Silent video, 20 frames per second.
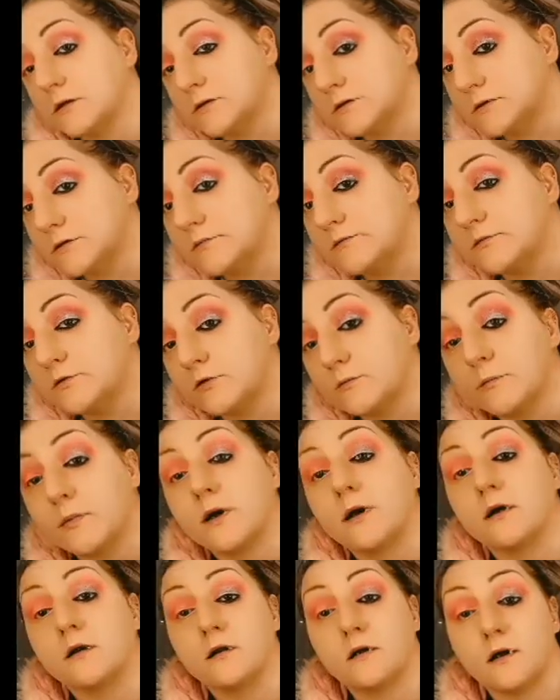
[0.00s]
doesn't even look
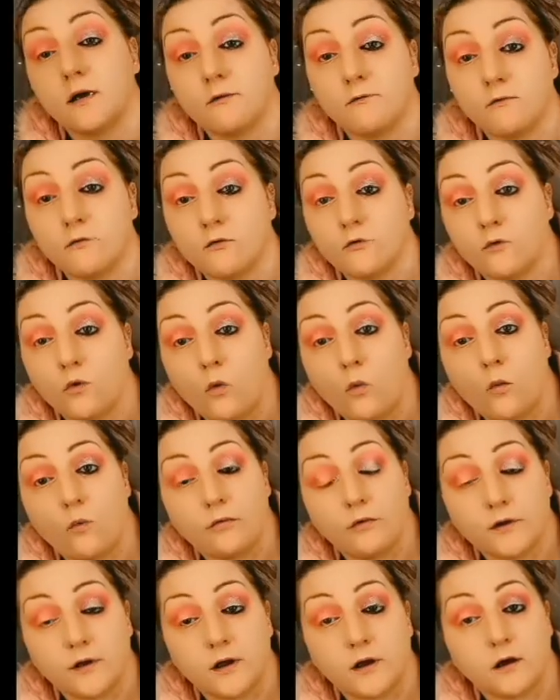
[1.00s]
bad even though
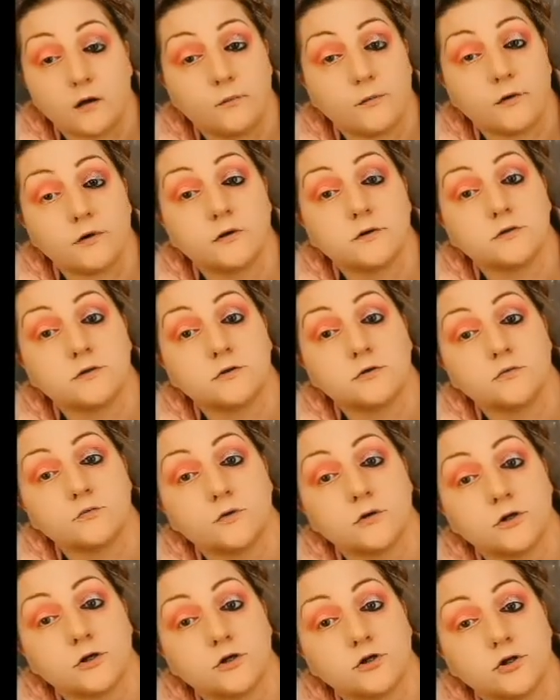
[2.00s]
the camera isn't
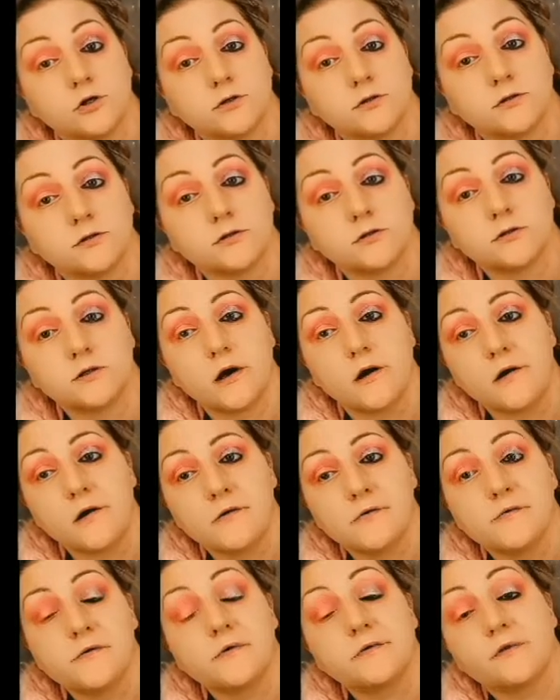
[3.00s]
doing it justice.
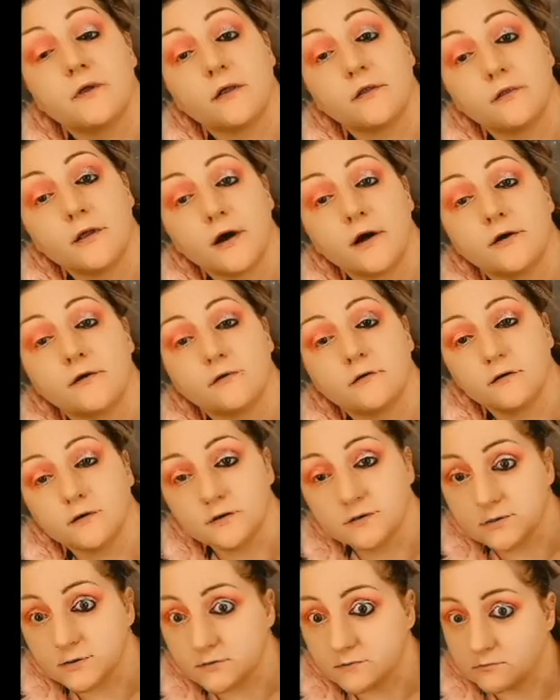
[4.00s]
Like, that liner
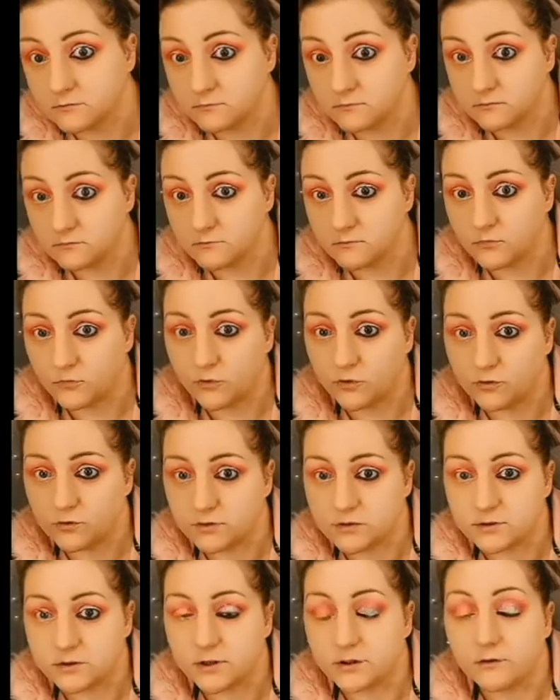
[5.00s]

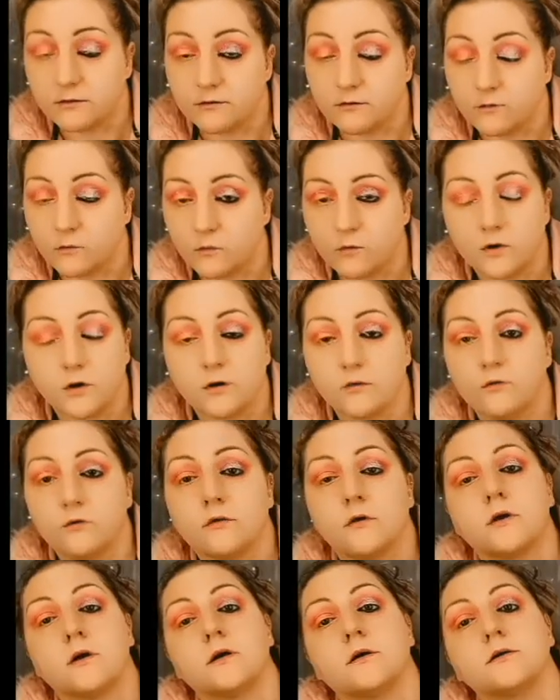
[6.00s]
looks thicker than what it
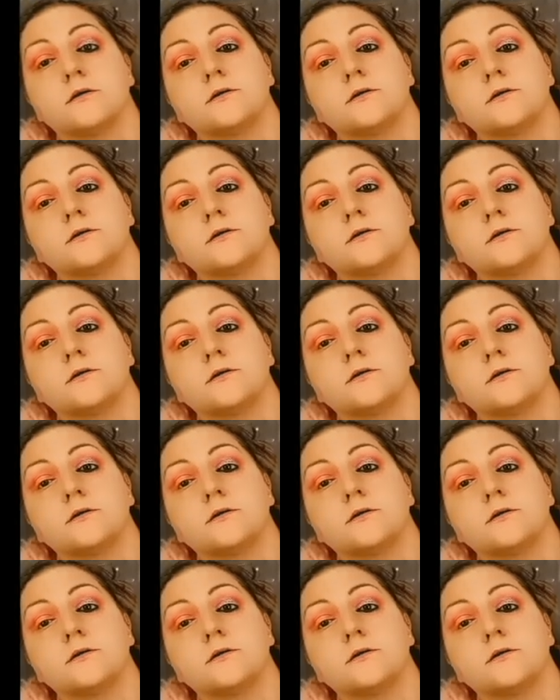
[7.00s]
really